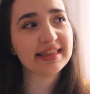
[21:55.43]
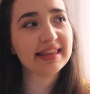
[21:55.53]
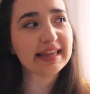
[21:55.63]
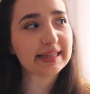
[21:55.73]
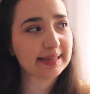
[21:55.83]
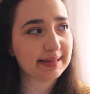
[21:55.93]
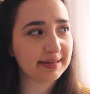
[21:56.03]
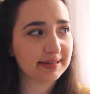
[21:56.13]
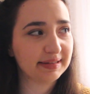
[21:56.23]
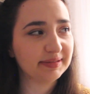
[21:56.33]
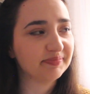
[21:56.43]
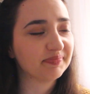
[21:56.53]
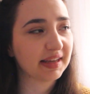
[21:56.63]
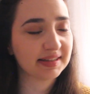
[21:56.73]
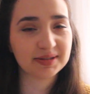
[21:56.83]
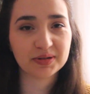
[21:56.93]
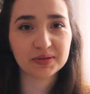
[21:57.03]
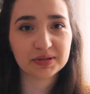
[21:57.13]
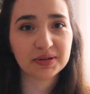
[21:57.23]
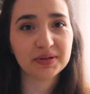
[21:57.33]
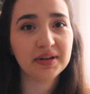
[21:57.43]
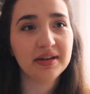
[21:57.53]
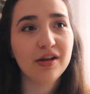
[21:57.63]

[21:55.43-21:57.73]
this year? As I told you,